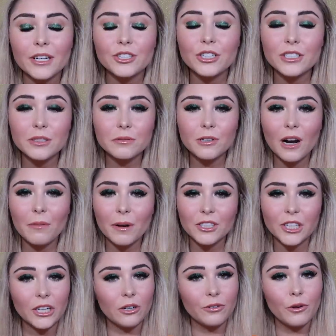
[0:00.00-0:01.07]
Make sure to subscribe to my
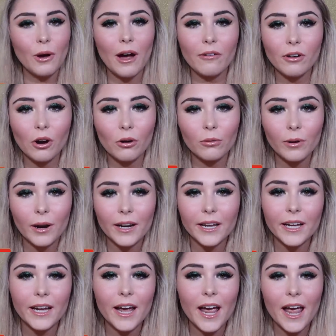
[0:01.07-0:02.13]
channel if you haven't
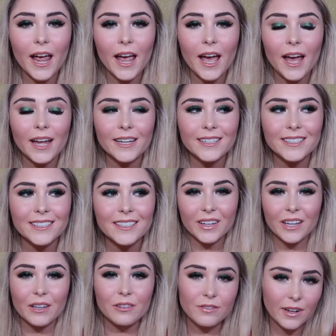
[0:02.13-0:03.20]
already, and
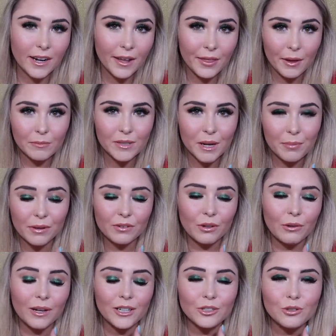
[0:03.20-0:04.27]
give this video a thumbs up if
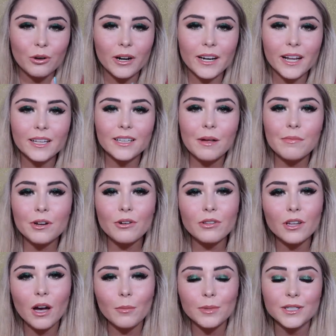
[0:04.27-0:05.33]
you enjoyed it. Let me know
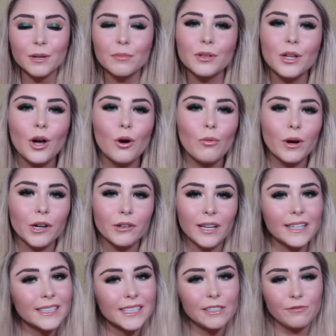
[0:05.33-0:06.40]
in the comments down below what you'd
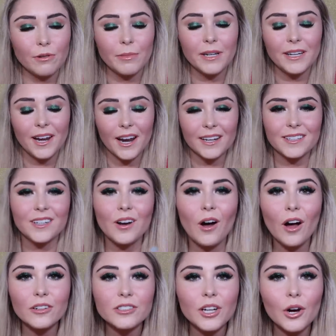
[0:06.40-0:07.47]
like to see from me next, and
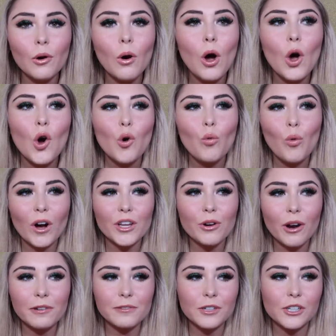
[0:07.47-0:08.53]
also what
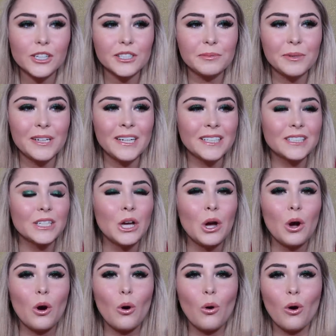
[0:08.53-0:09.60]
you got for Christmas,
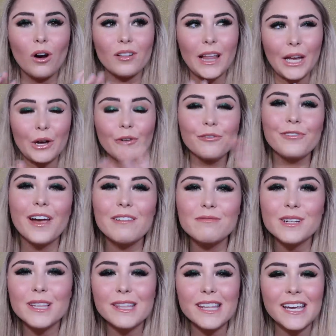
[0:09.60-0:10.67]
or like your
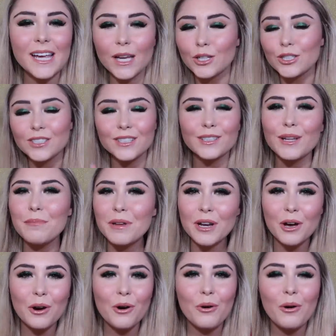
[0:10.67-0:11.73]
favorite thing. Just let me
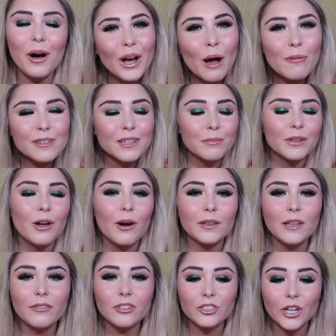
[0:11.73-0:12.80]
know in the comments down below.
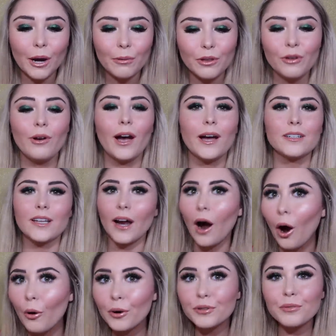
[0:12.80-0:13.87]
I'd love to chat with you guys. I
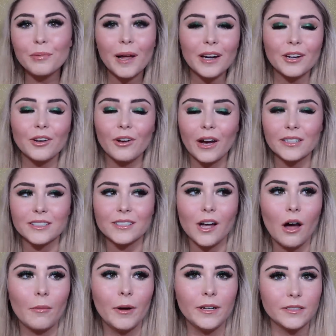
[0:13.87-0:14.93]
always reply to you guys'
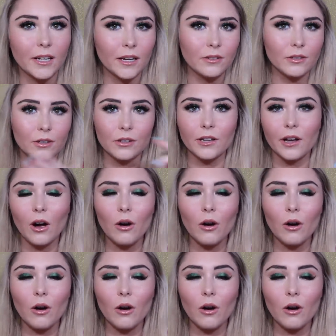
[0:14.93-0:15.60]
comments, like literally